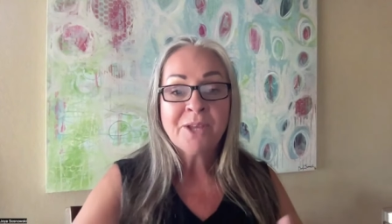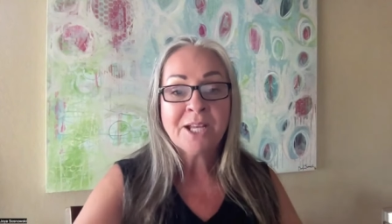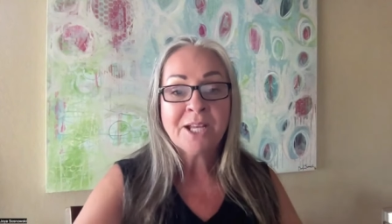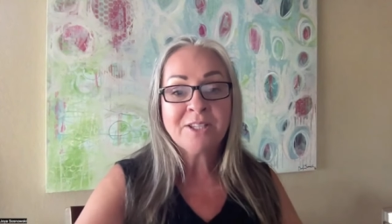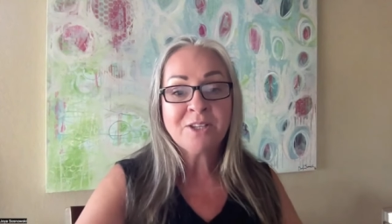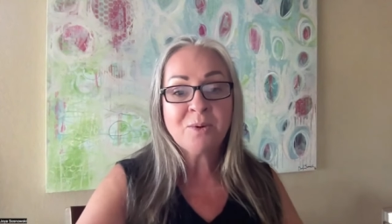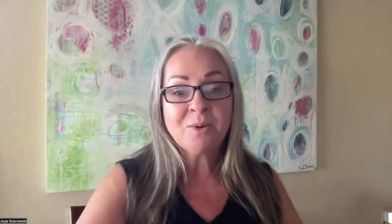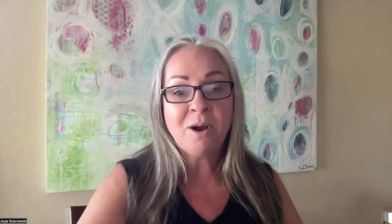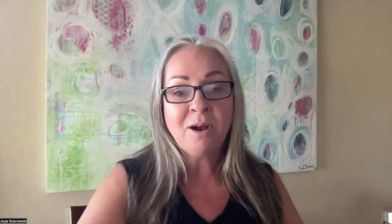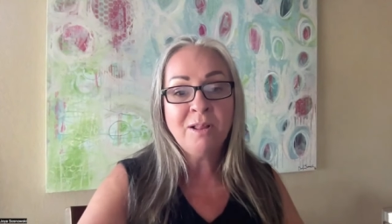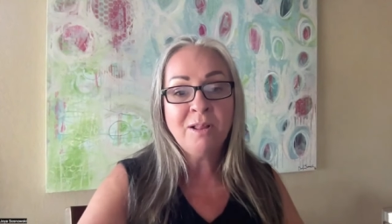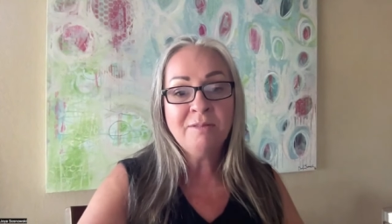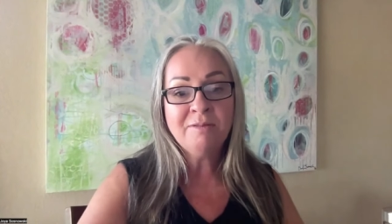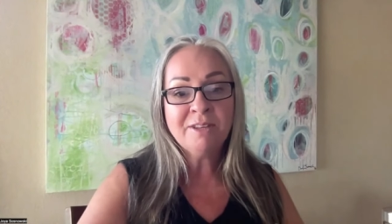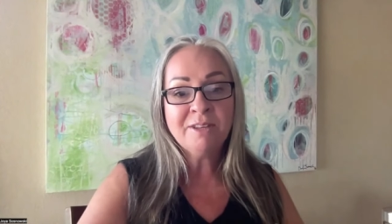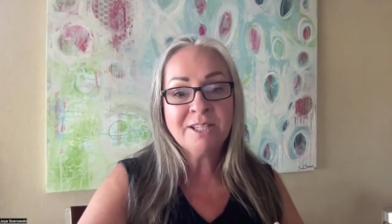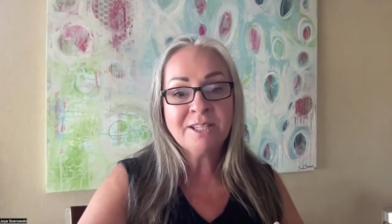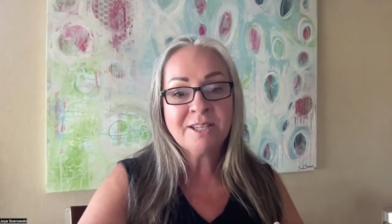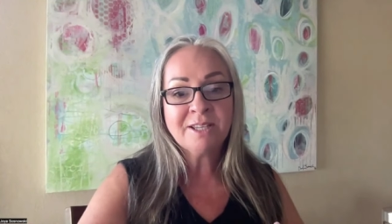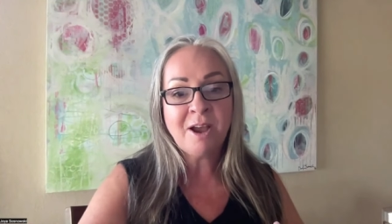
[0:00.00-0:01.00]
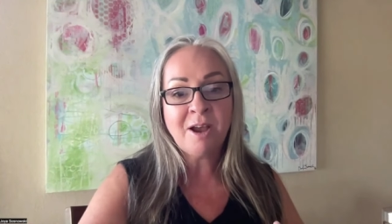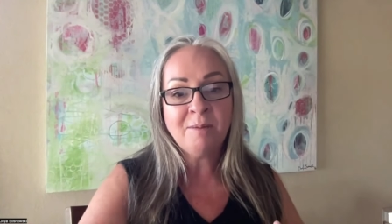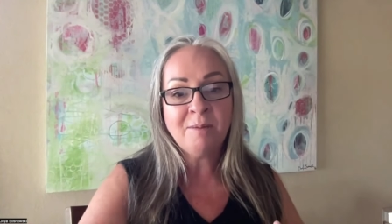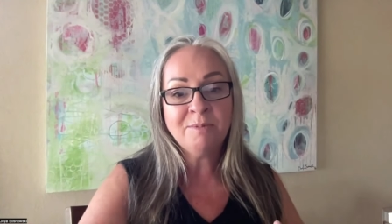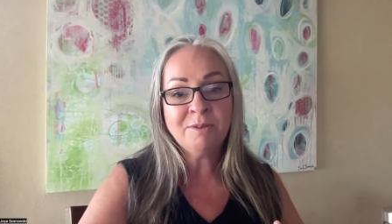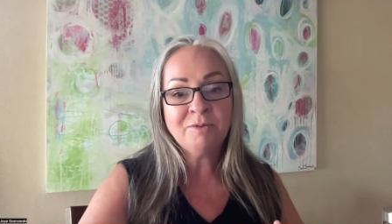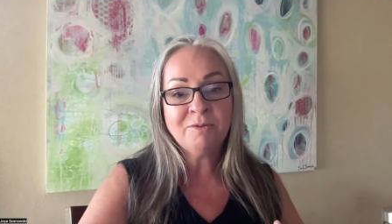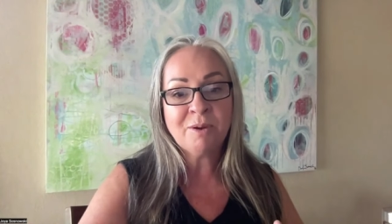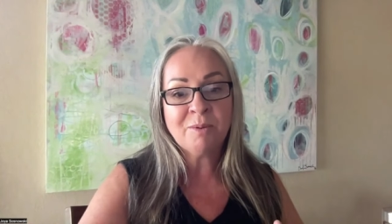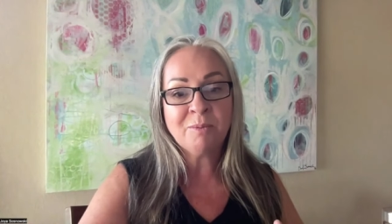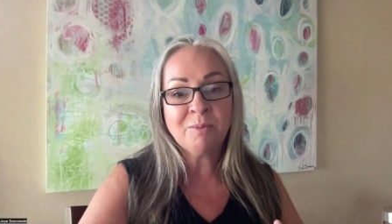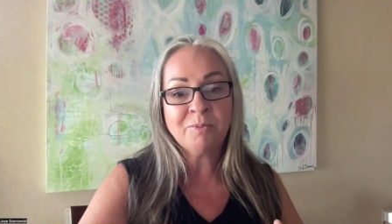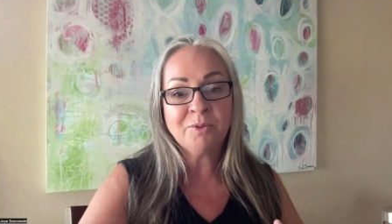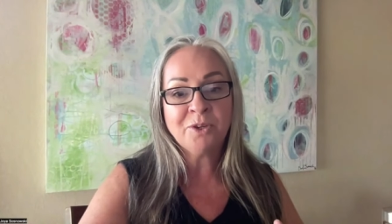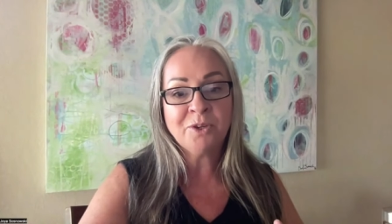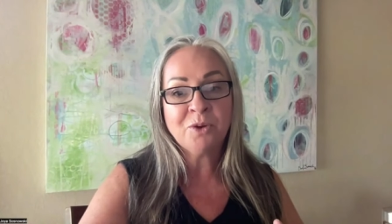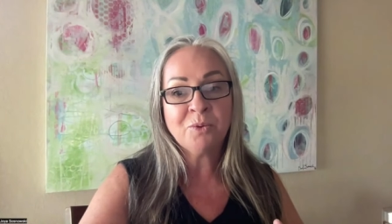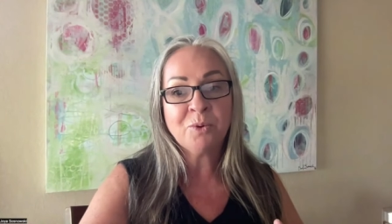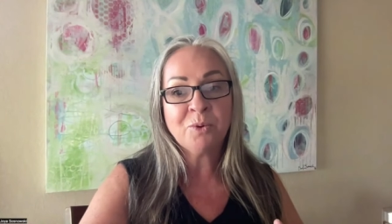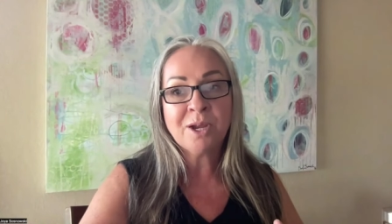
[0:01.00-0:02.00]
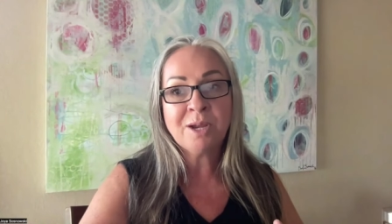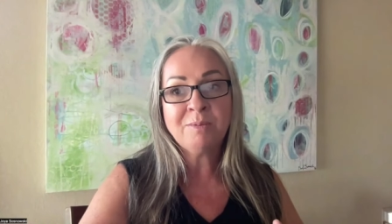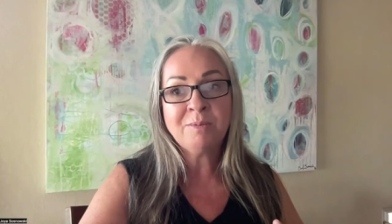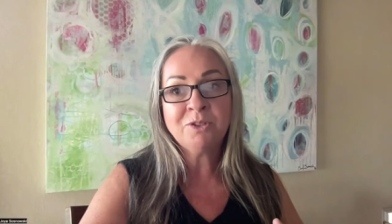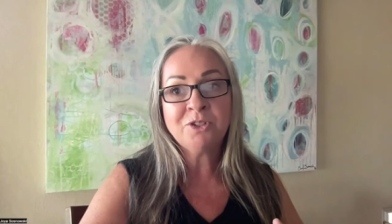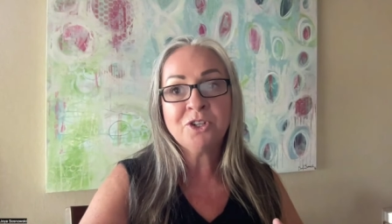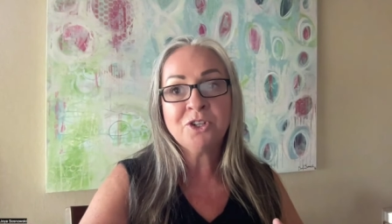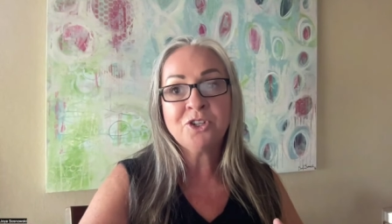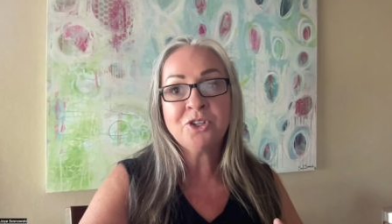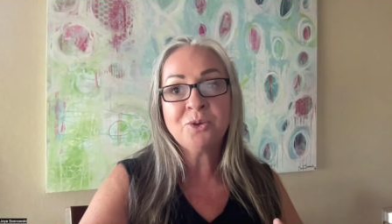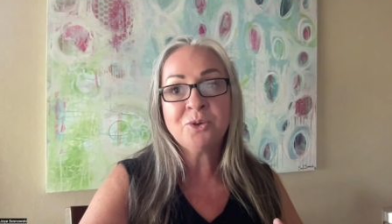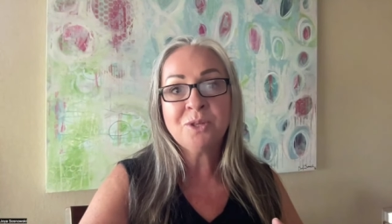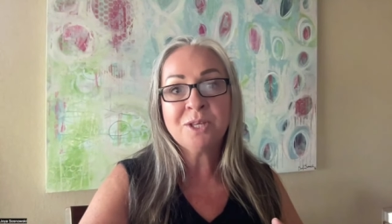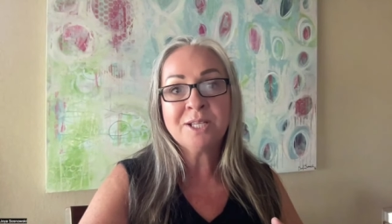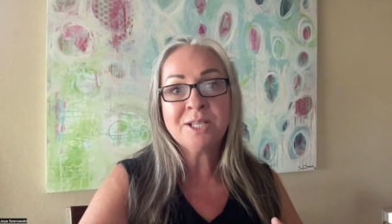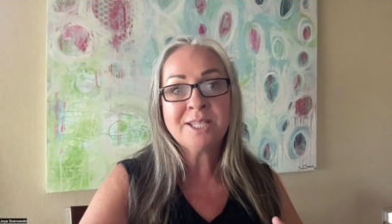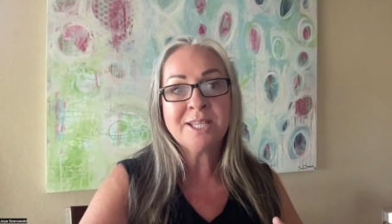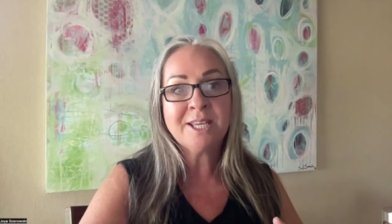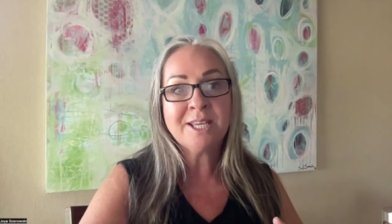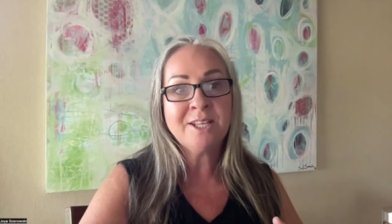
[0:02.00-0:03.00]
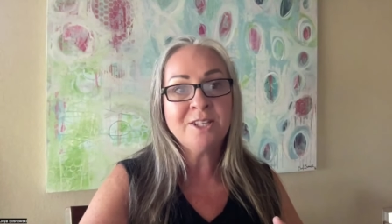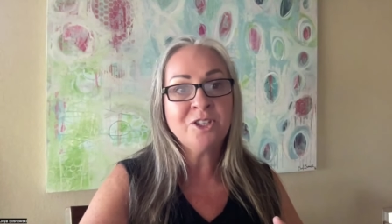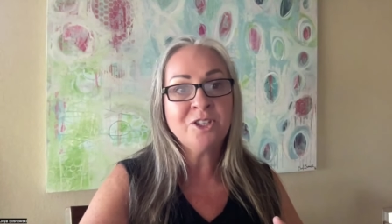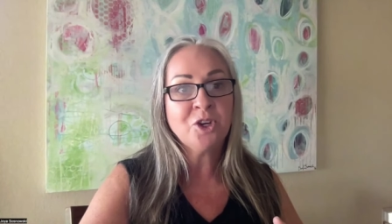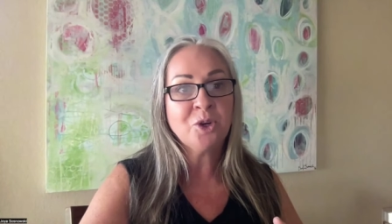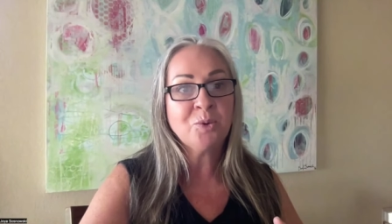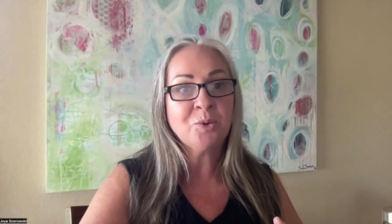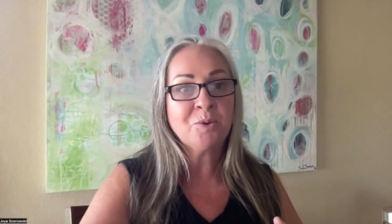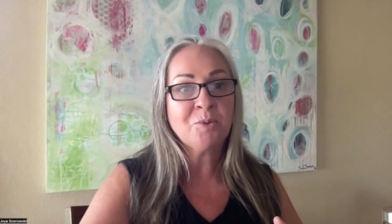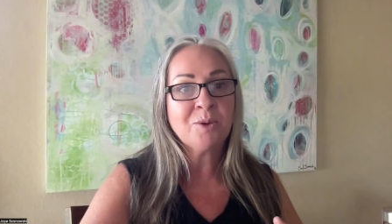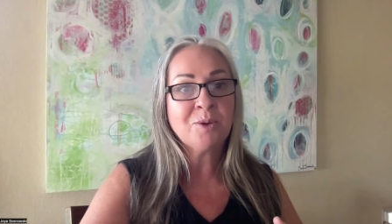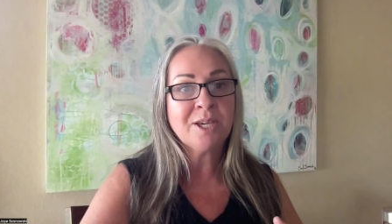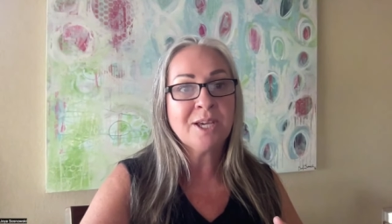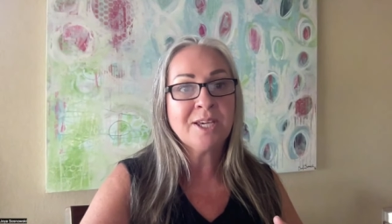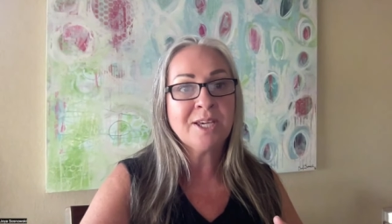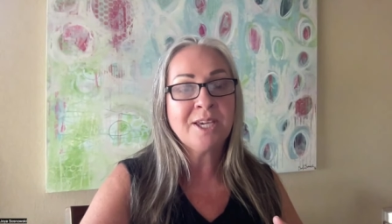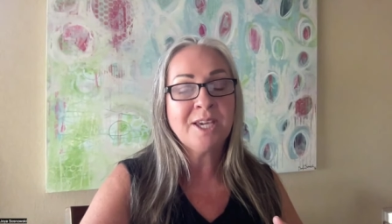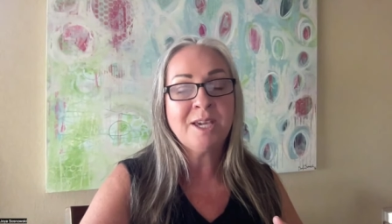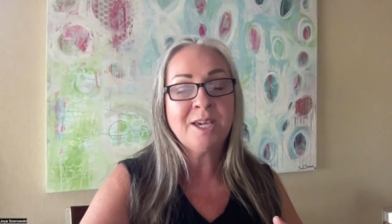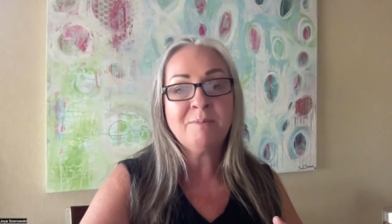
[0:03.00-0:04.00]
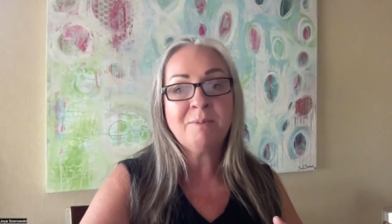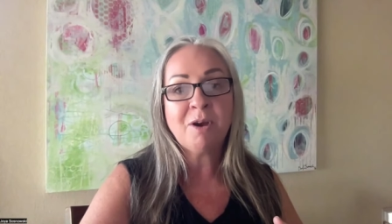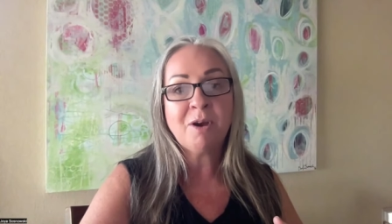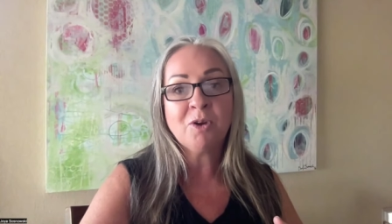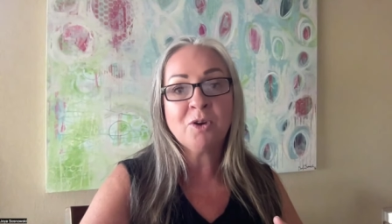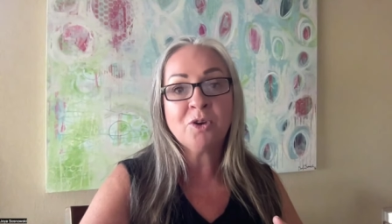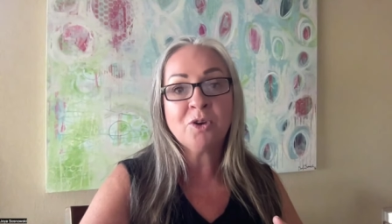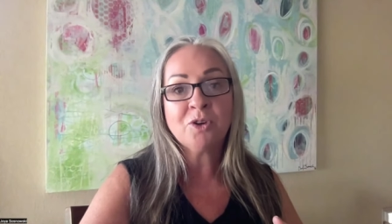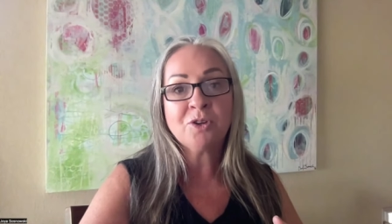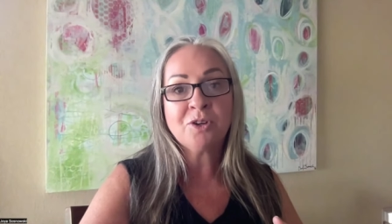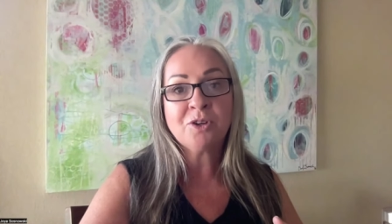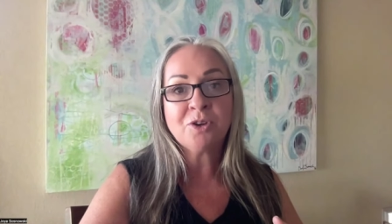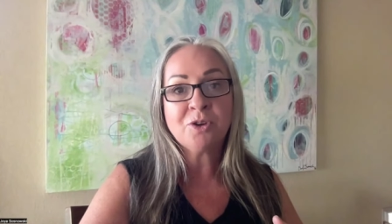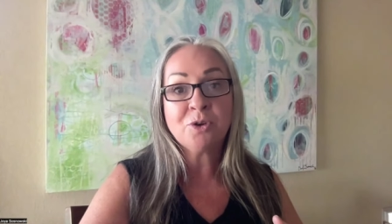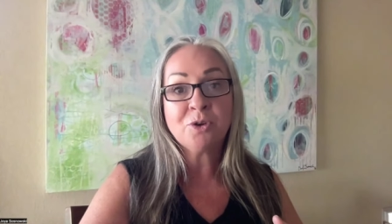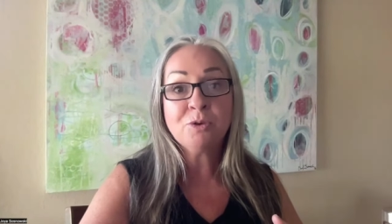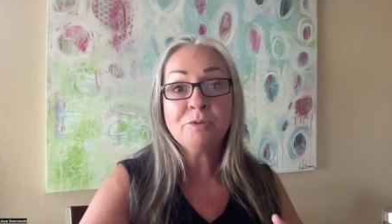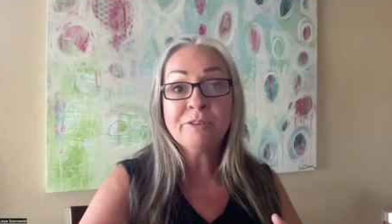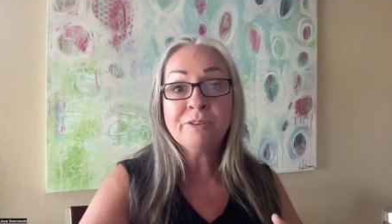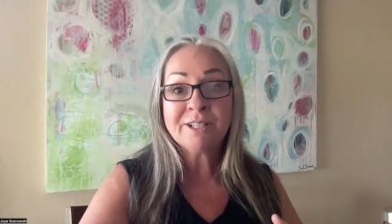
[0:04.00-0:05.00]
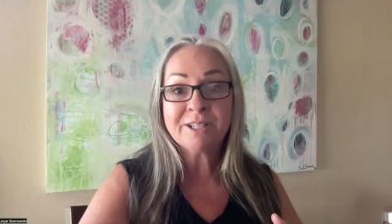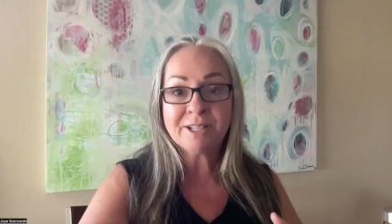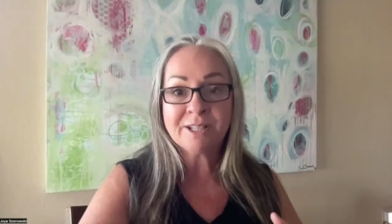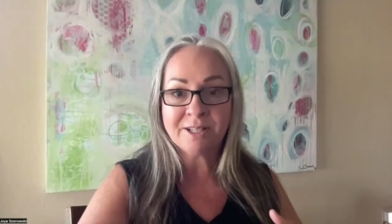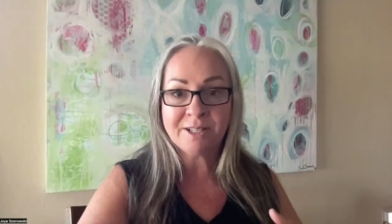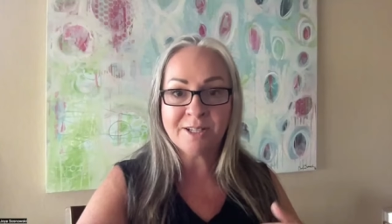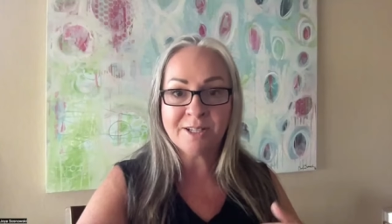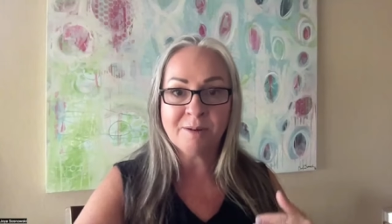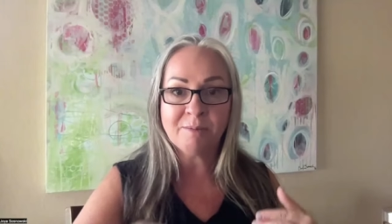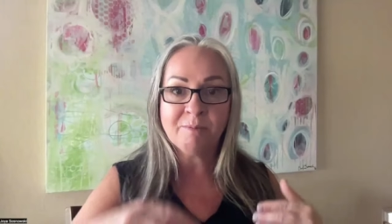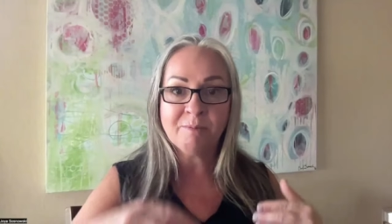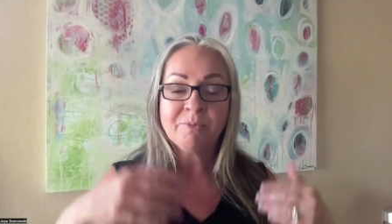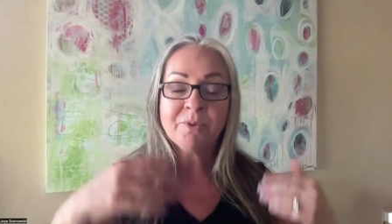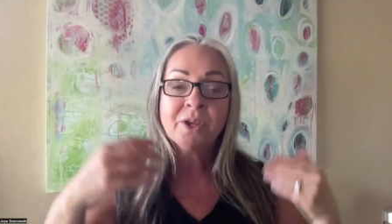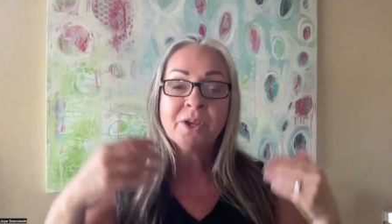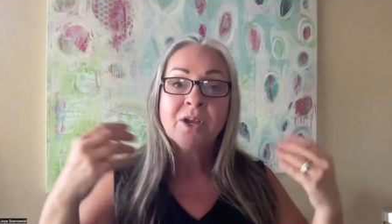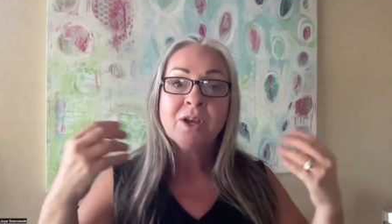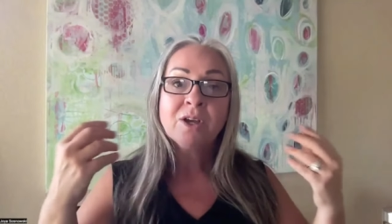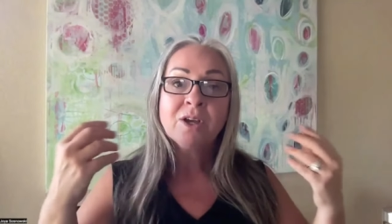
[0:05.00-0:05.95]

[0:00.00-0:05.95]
And so all of this comes from, you know, we're able to do this easier when we can keep our nervous system